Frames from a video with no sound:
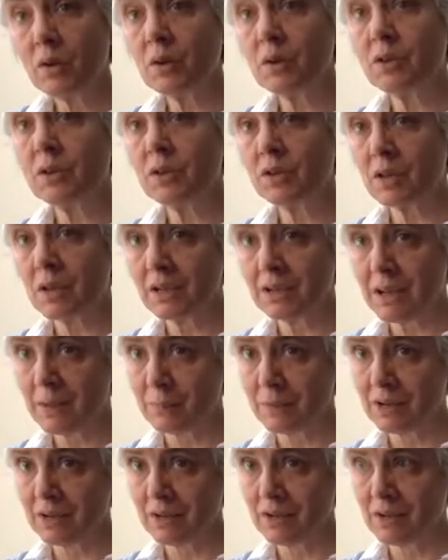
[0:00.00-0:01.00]
at the
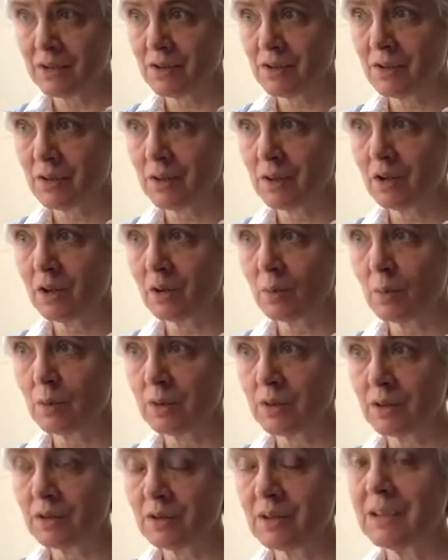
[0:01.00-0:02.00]
dynamics that go with
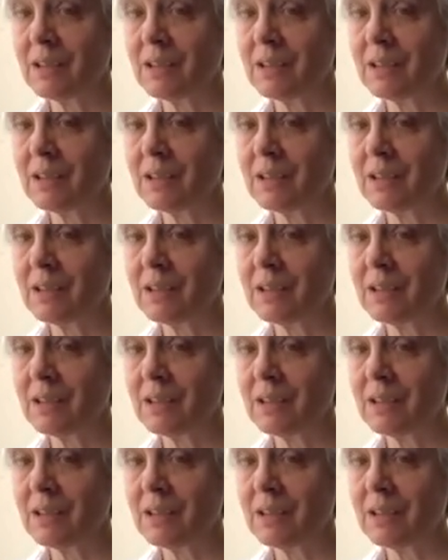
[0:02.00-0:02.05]
it.